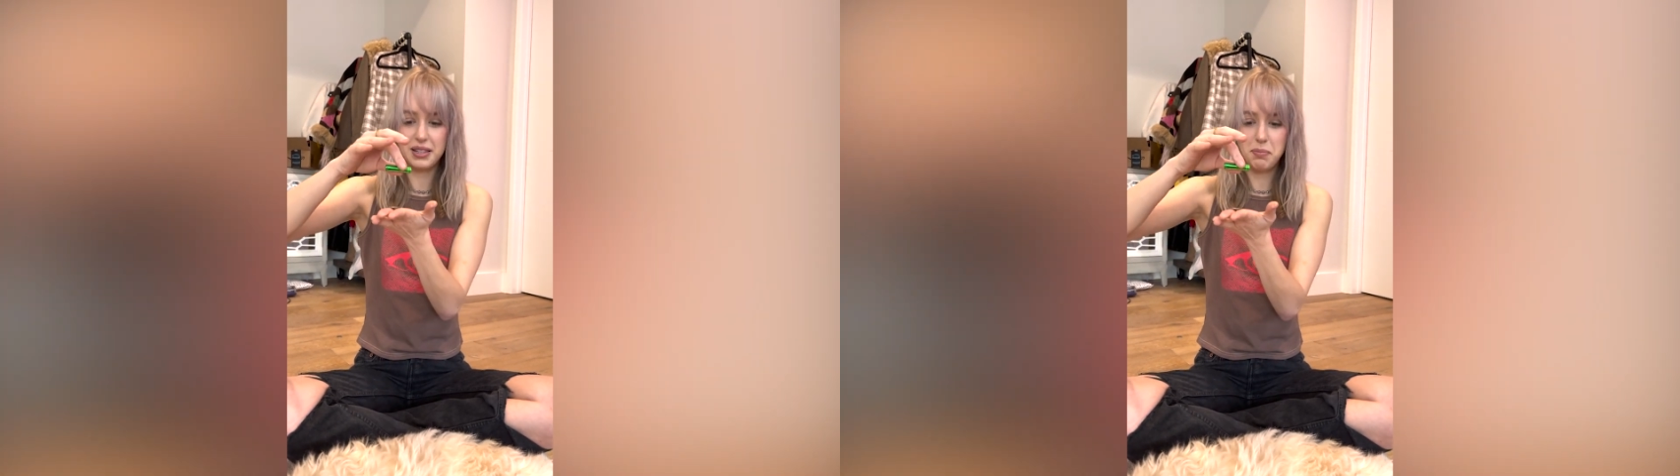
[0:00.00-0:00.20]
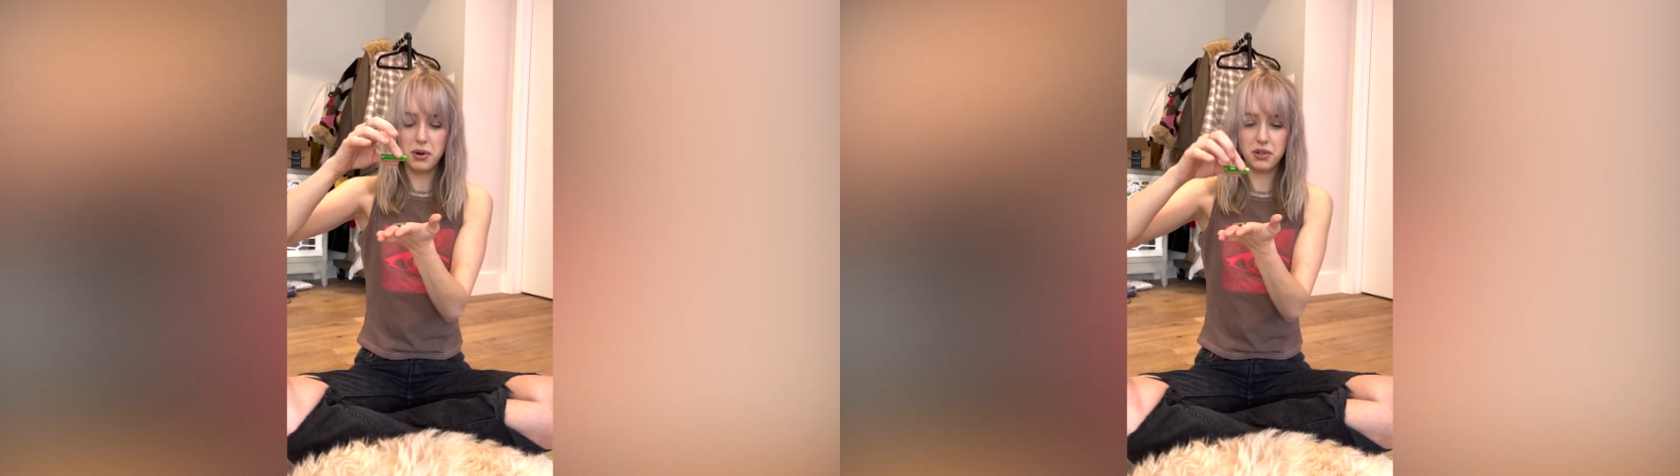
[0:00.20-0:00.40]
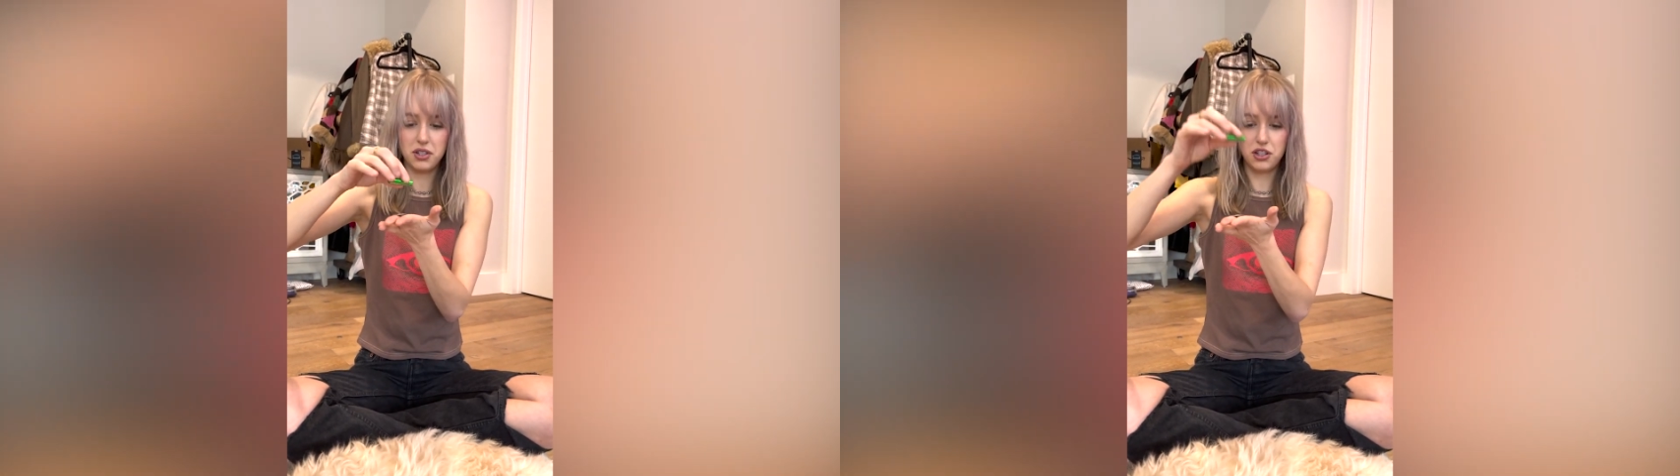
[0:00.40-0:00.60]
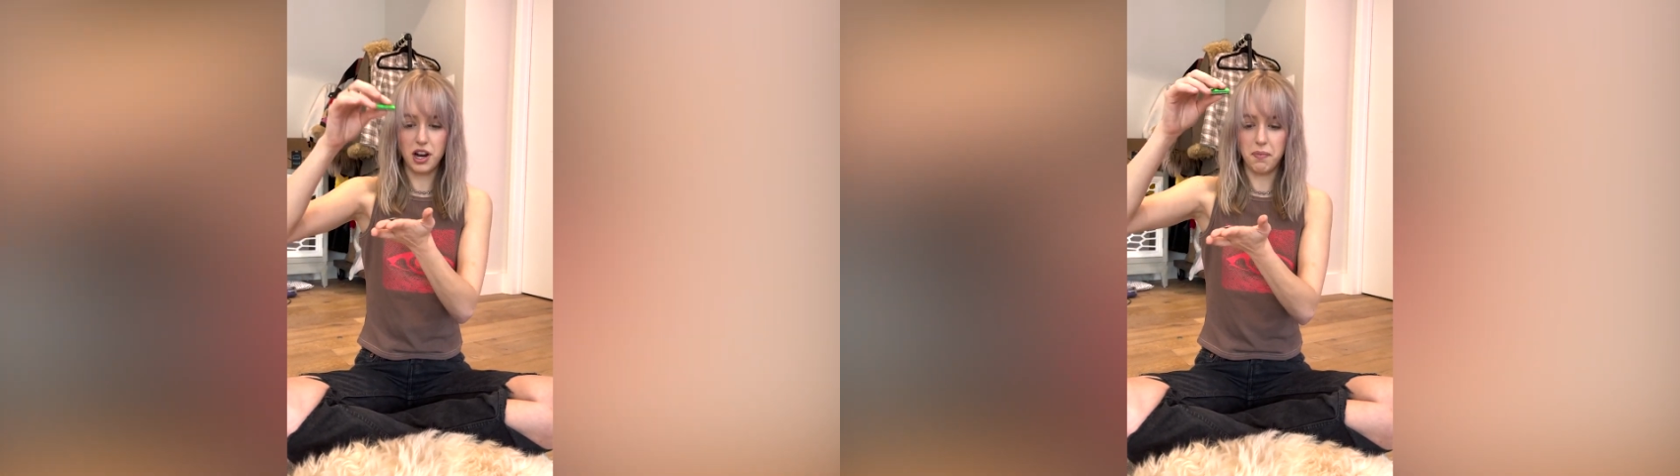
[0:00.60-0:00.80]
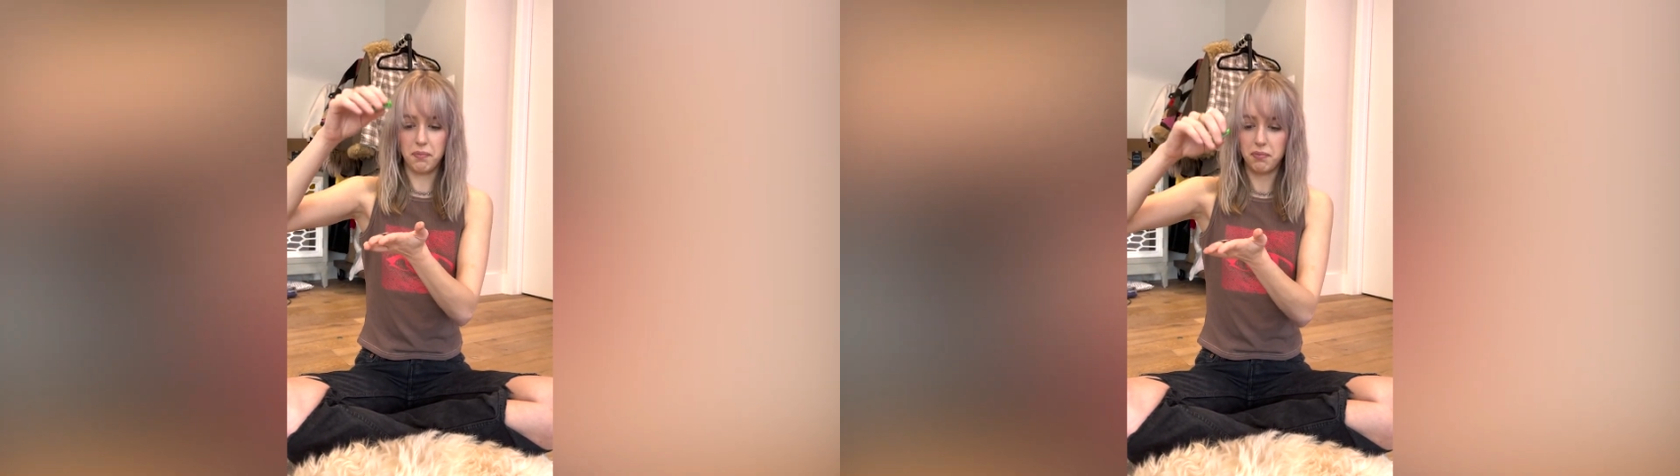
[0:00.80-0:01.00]
it's supposed to
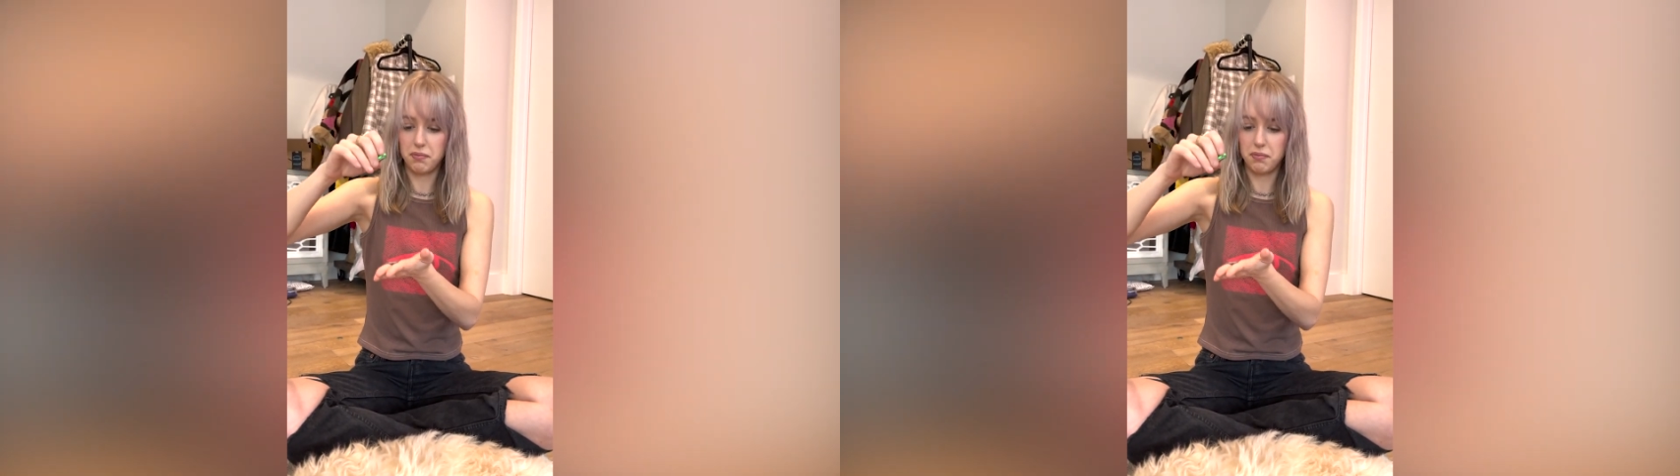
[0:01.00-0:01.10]
jump.